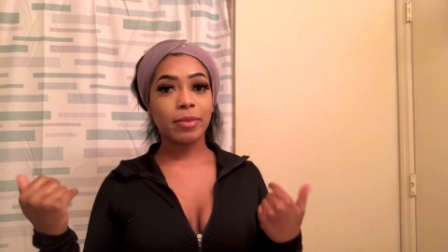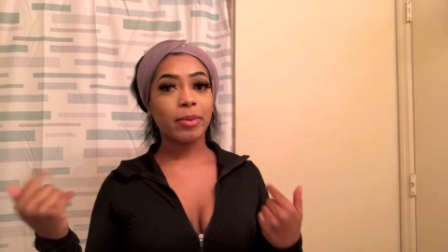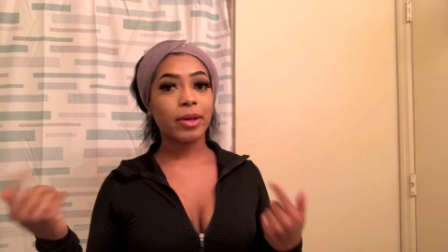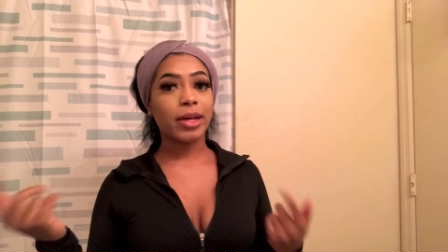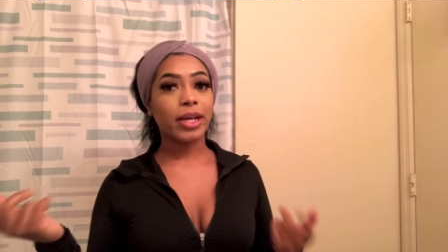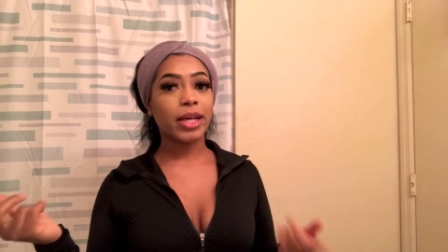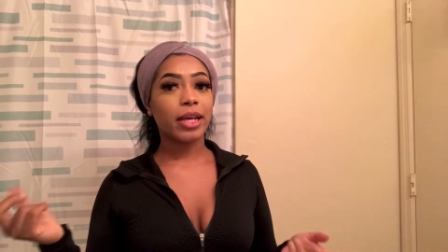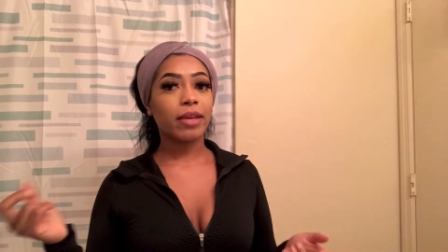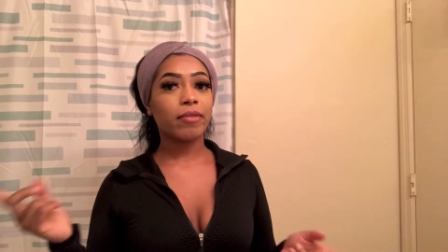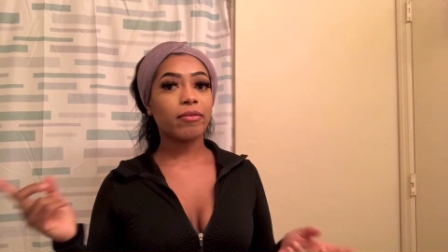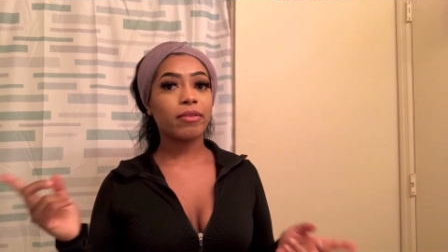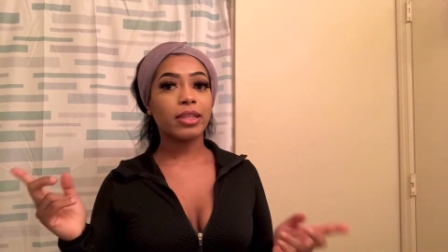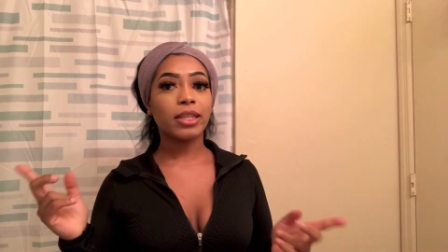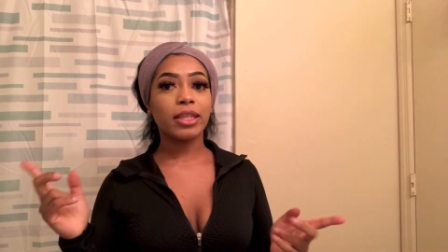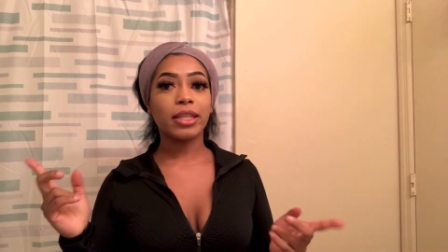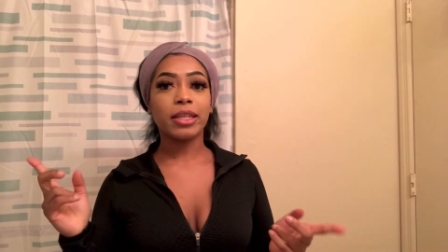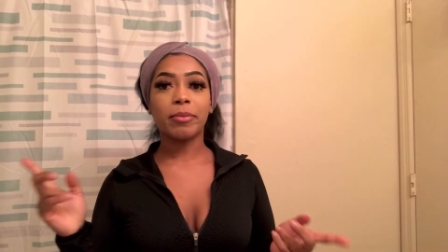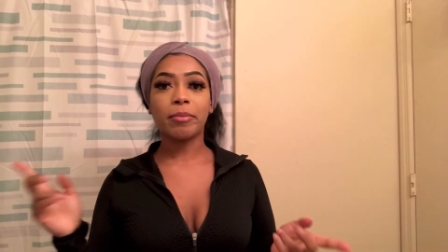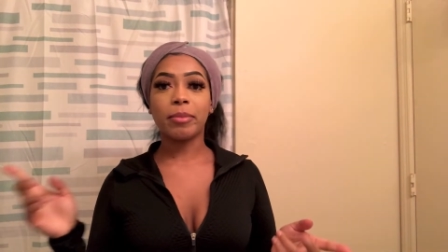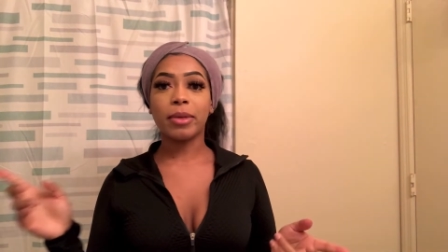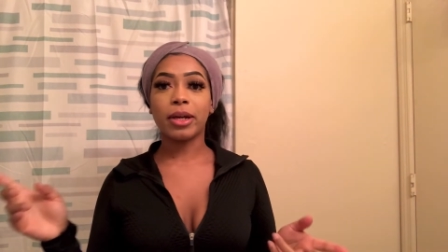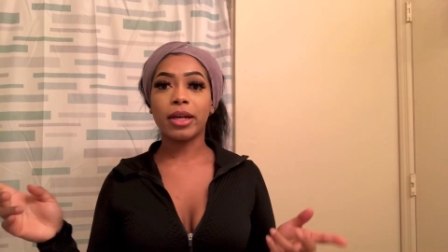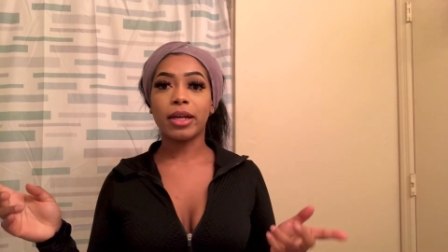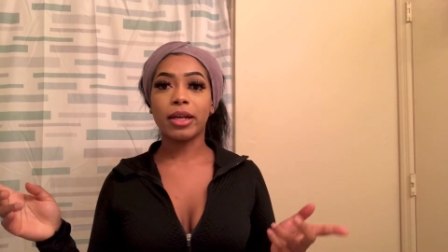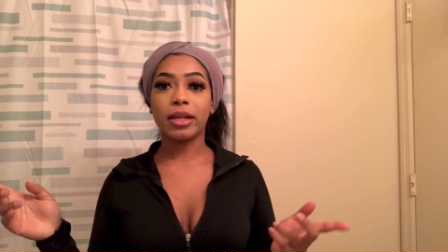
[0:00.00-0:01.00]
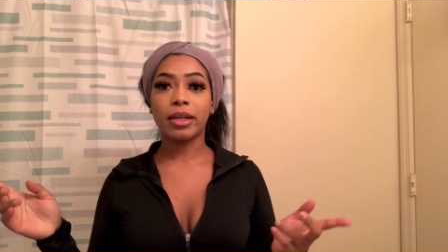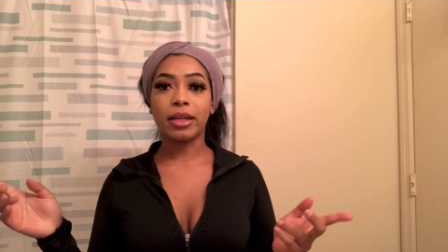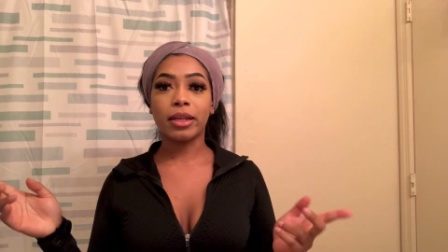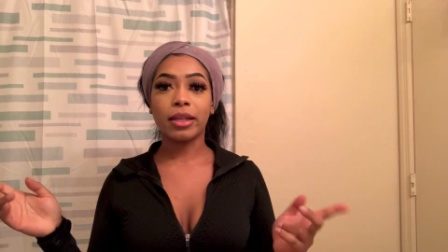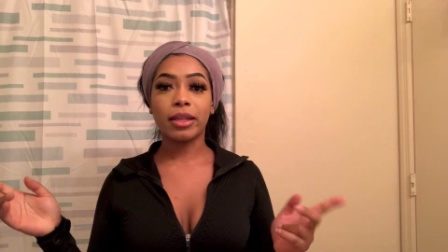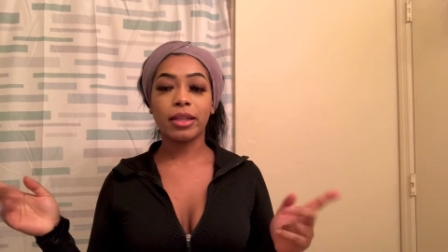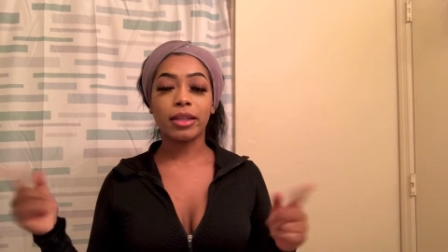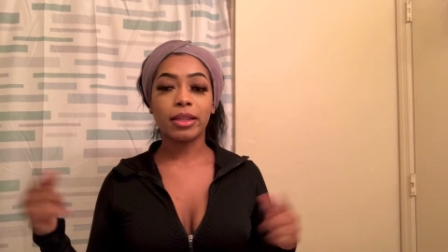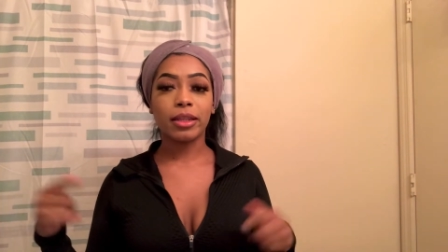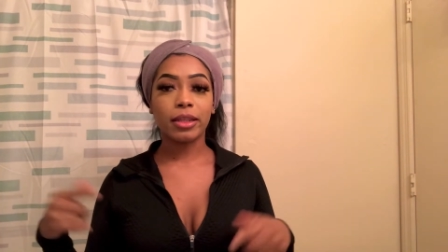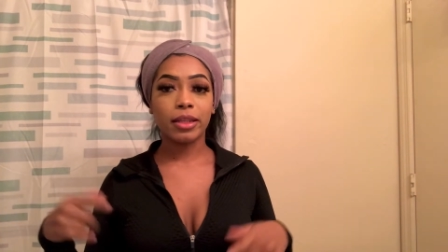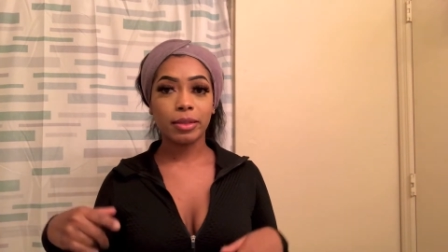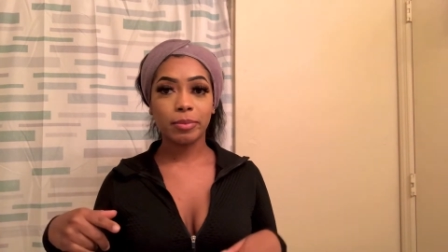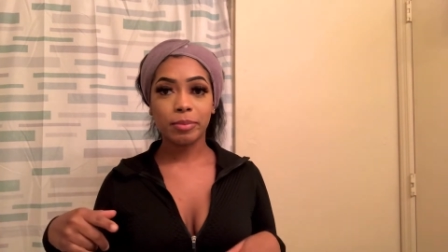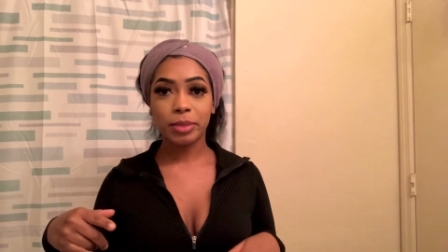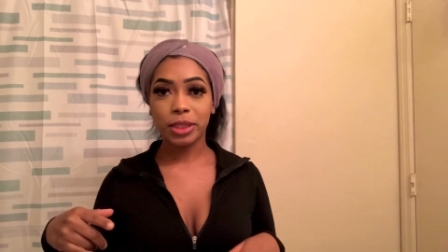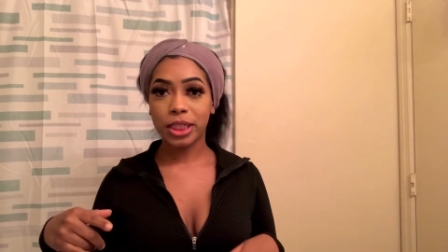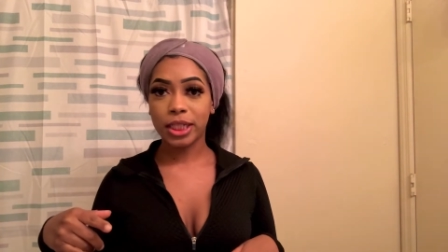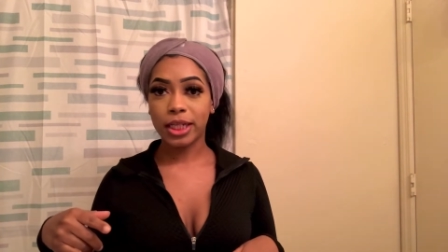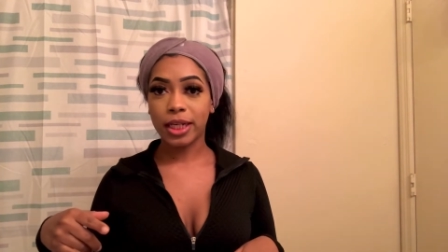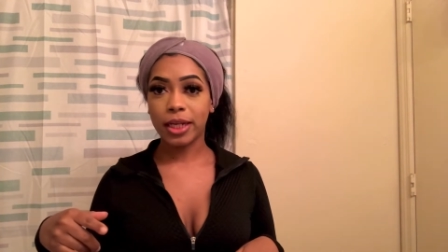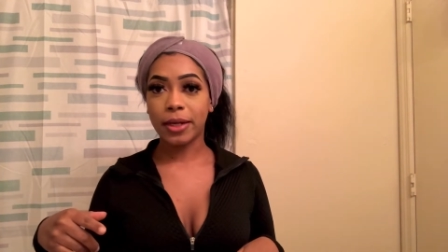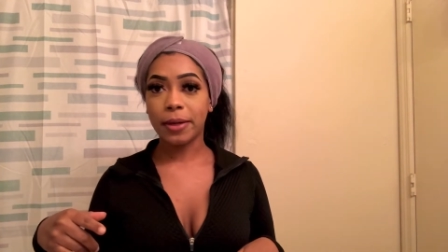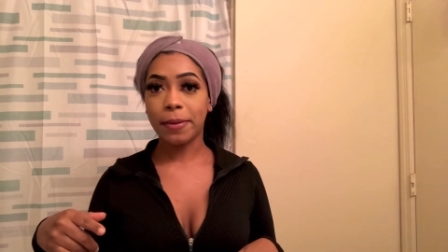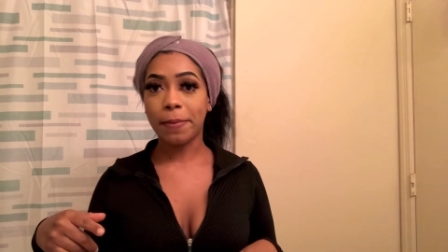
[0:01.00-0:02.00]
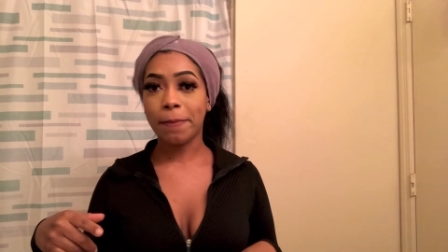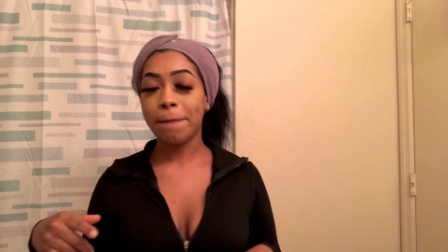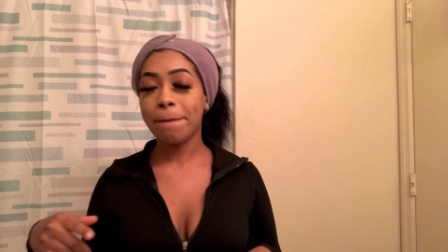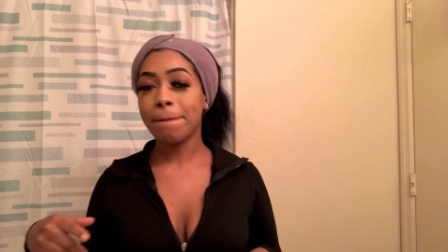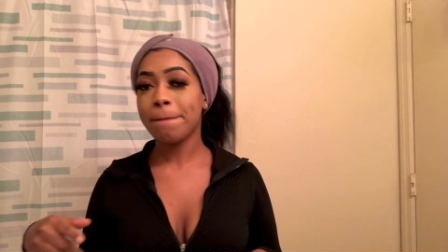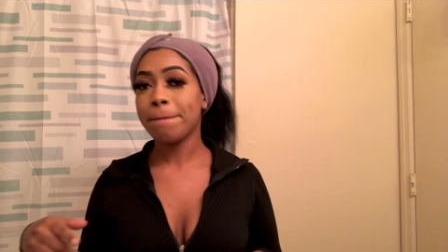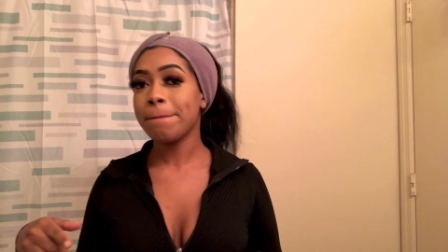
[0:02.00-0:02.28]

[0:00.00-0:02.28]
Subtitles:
I haven't did my lips yet,